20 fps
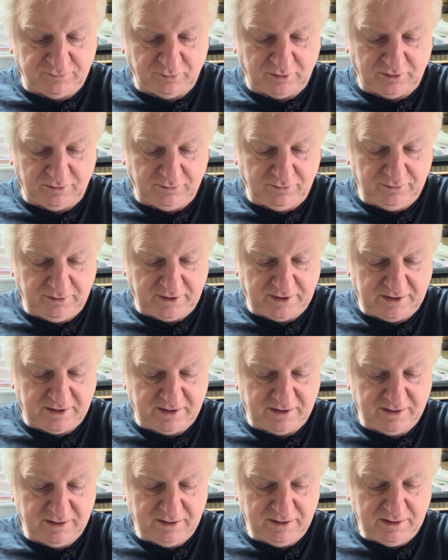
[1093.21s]
Well, yeah,
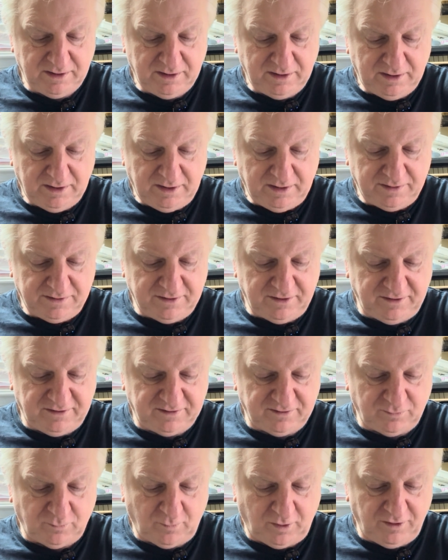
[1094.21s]
these
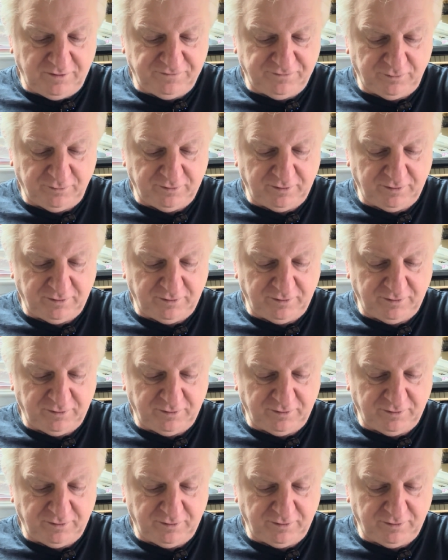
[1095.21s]
are woeful.